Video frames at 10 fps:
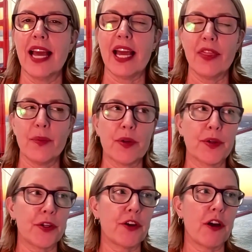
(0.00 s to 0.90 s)
And the
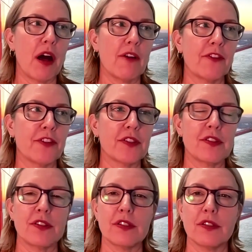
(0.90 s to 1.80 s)
recruiter offered
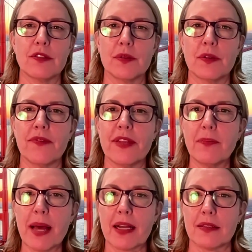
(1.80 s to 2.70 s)
to do a
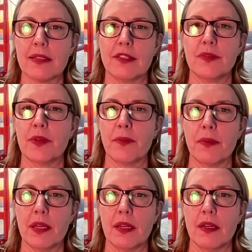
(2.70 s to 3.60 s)
feedback session with
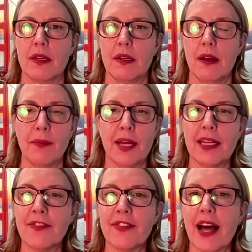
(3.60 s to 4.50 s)
me. I'm not
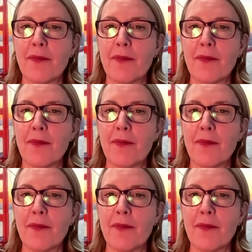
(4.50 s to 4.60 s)
even